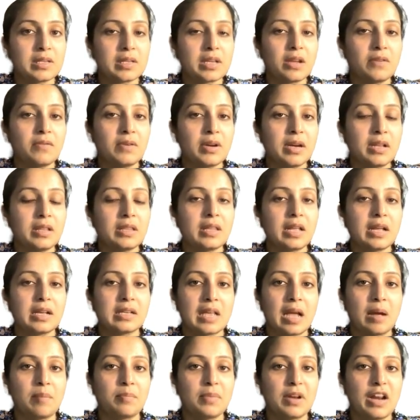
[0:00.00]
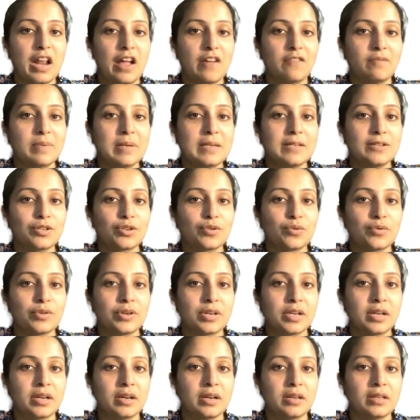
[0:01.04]
given in the example have been shown
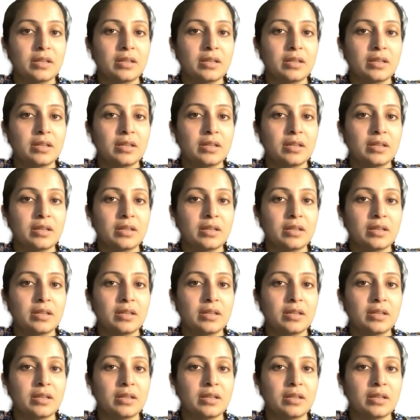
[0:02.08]
here.